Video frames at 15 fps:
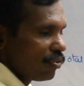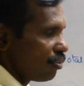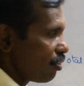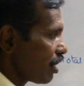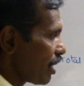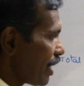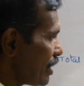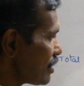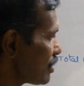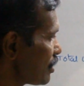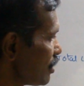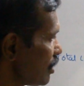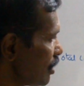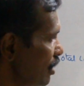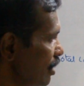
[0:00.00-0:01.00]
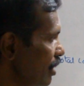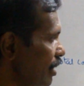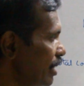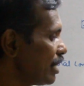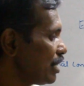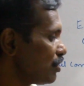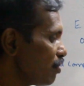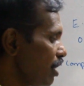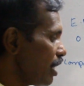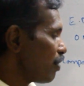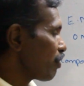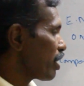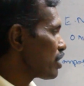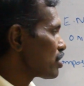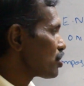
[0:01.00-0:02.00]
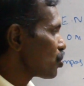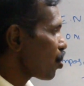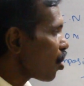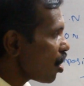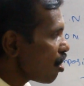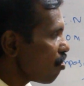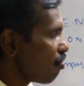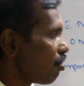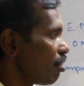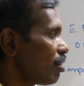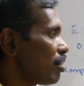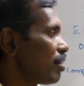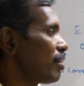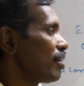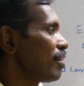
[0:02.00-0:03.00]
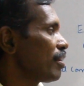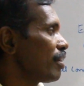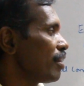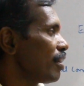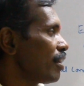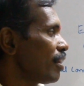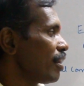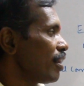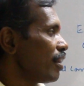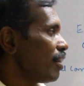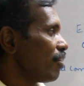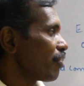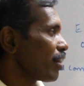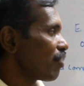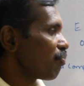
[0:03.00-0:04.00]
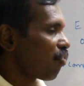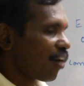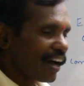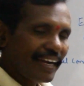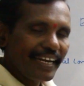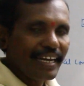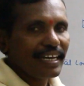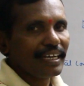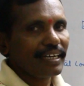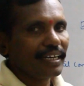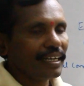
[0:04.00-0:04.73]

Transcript: Okay guys, in this way you can solve, you can find